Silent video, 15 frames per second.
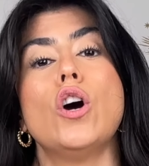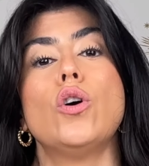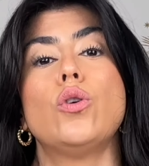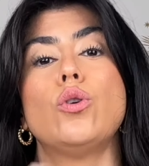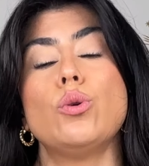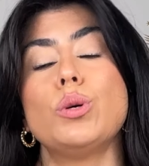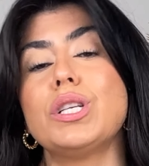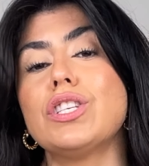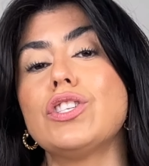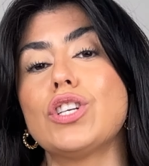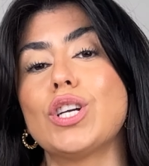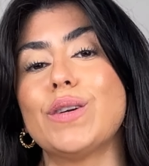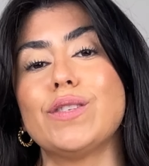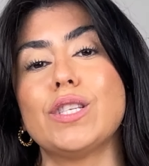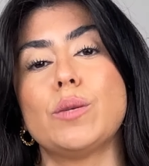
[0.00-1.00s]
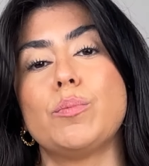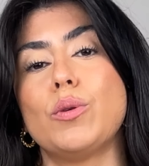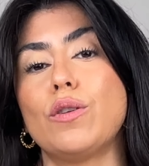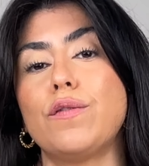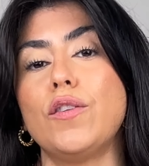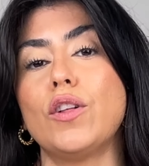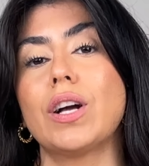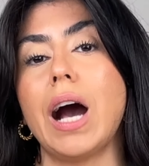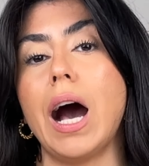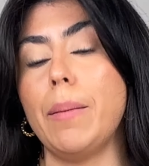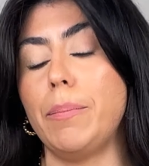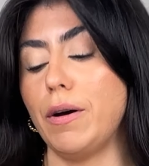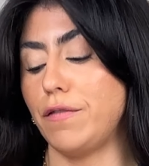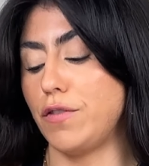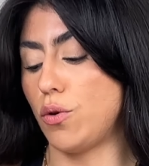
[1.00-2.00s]
who deserves this beautiful
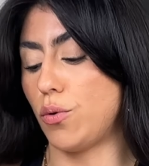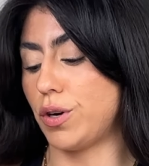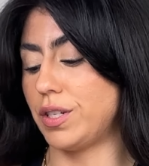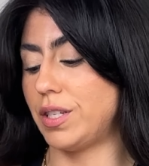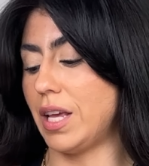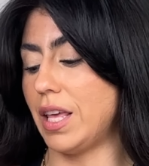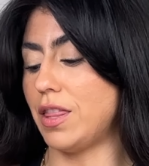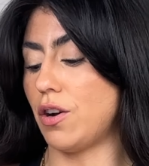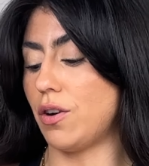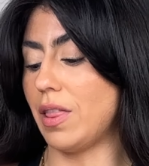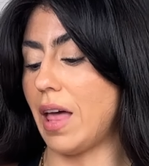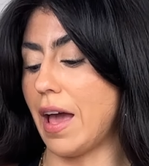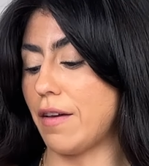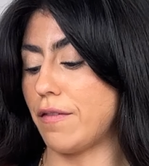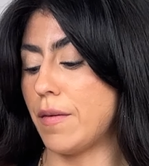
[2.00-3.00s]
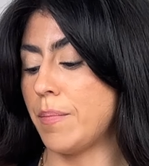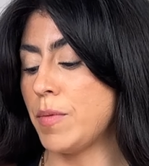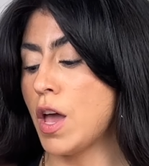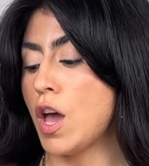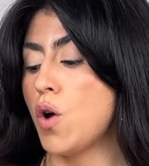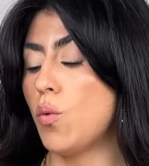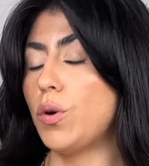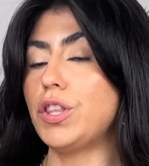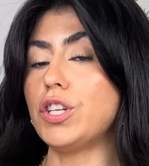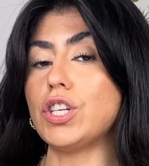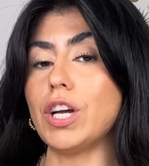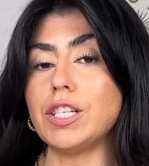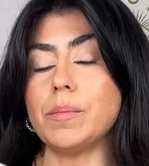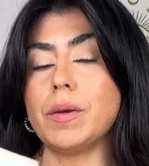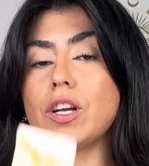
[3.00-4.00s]
cup of yours in their life. With the
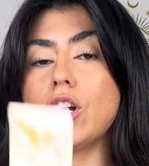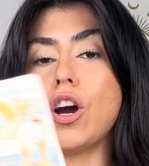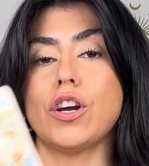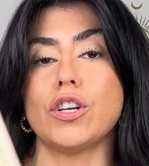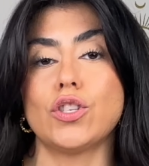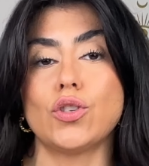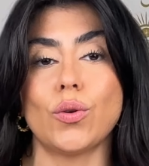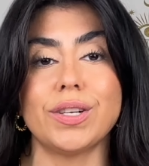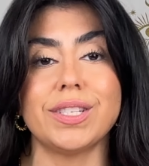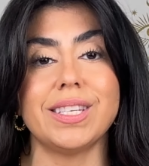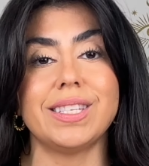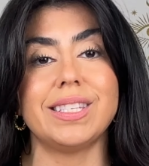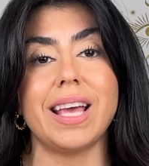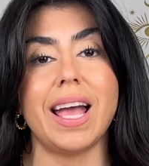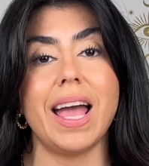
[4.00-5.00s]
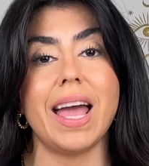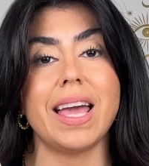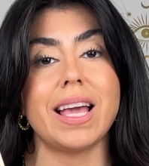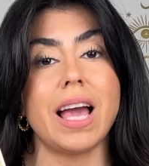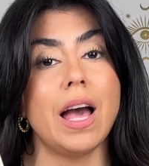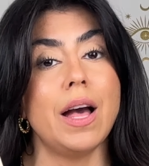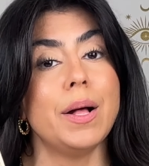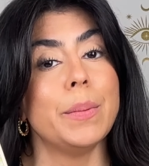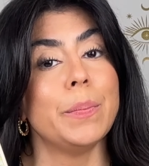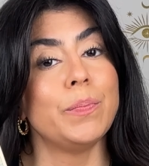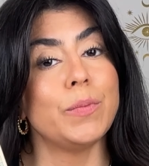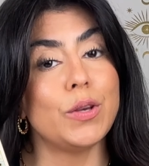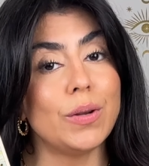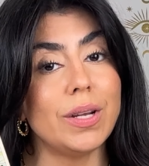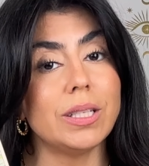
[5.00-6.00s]
Judgment card, Source is saying,
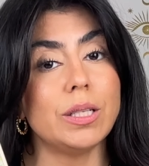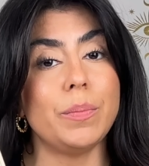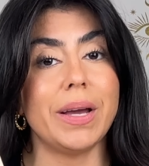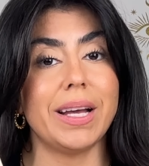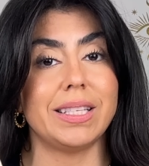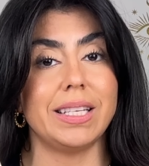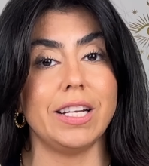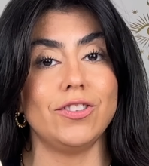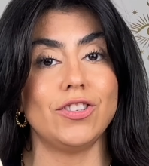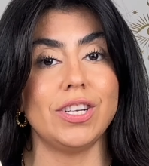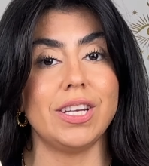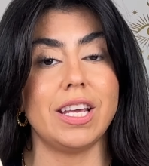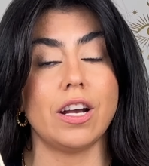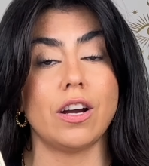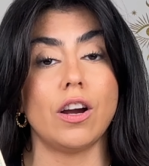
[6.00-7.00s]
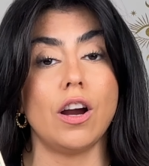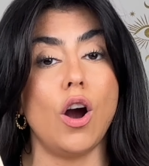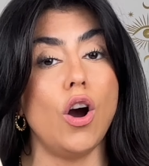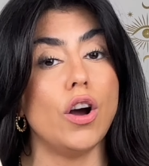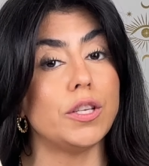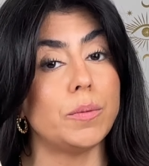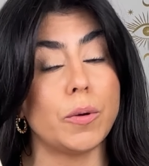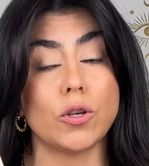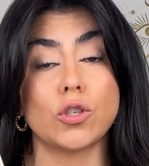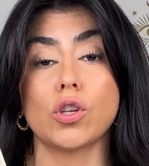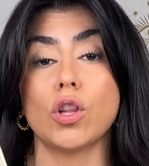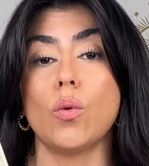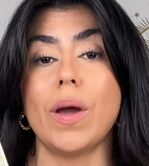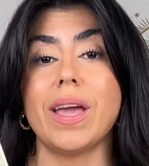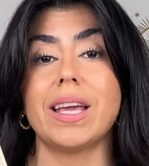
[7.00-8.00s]
you need to pay attention here. A
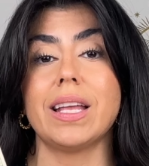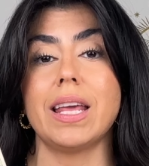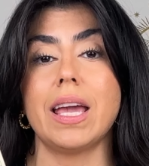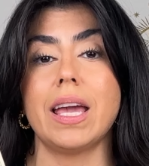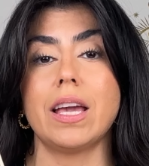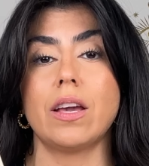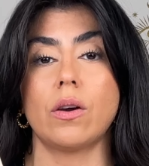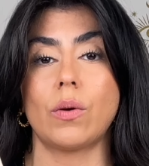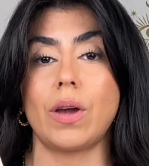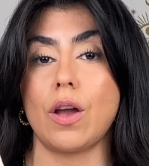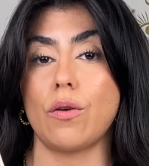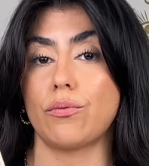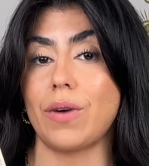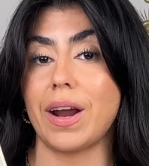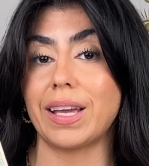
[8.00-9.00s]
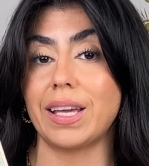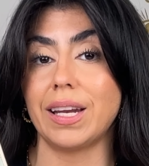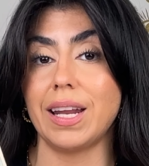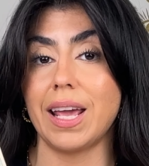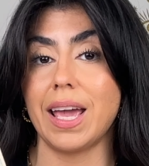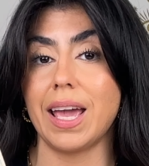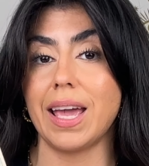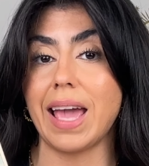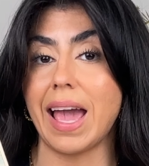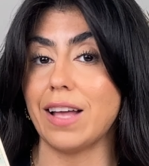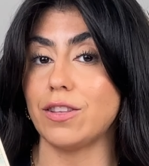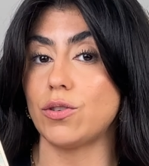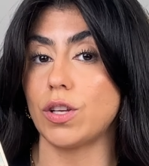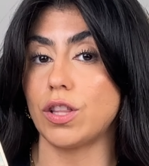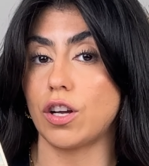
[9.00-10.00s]
spiritual awakening, okay, reckoning,
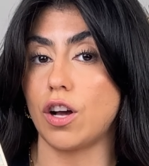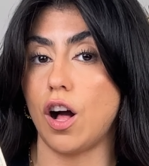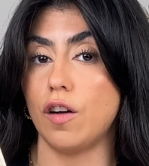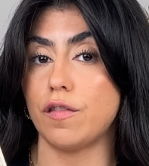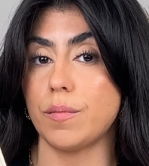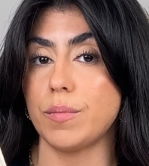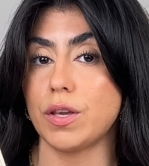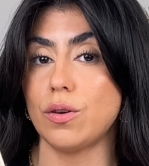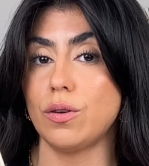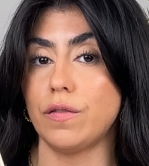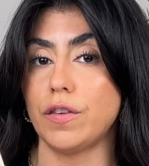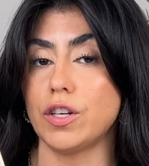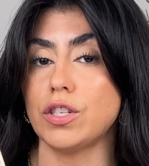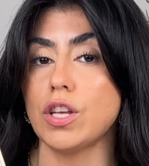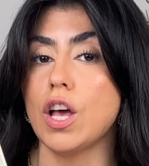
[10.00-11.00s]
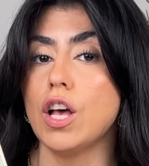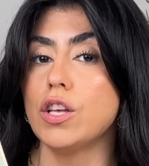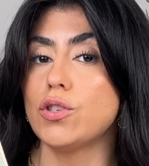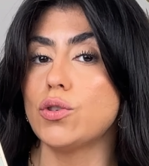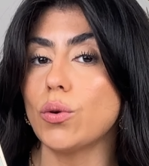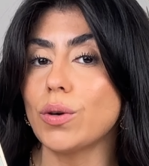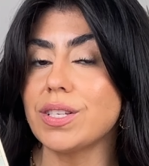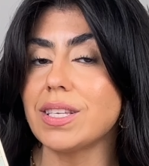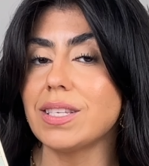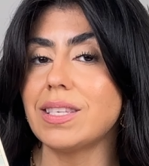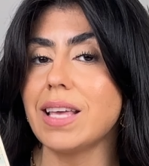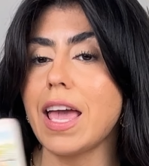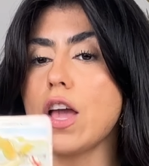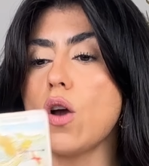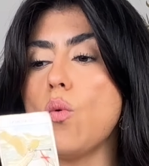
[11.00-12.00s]
answering the call from the universe. Source is
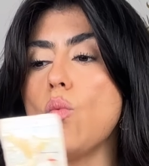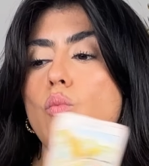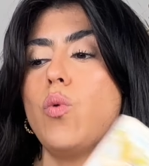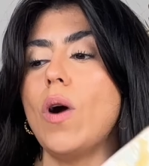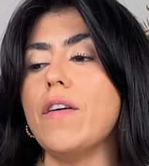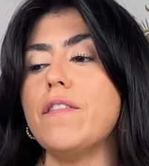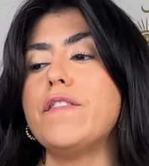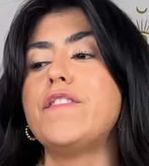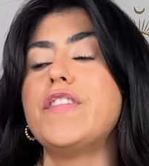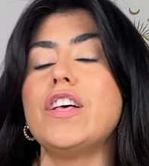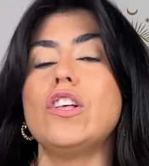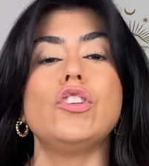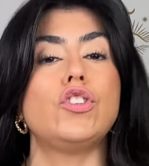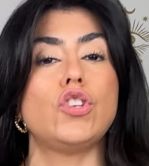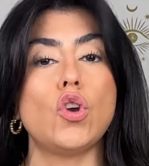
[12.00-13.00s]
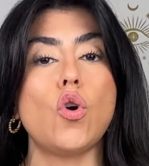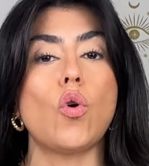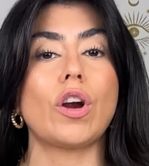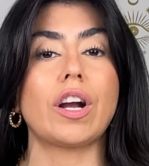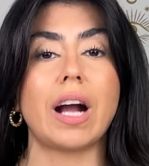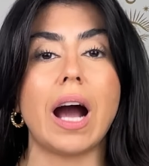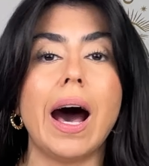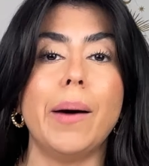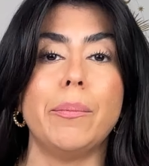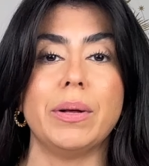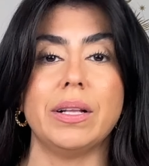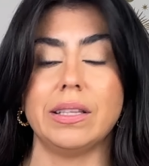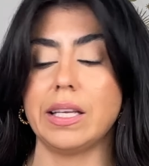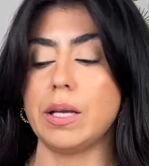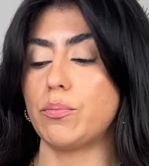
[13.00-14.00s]
saying, what fills your
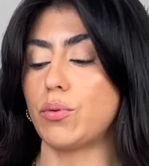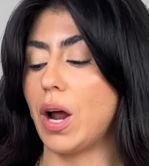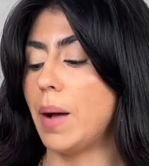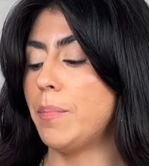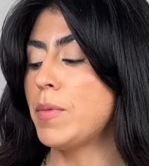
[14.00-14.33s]
cup, Libra?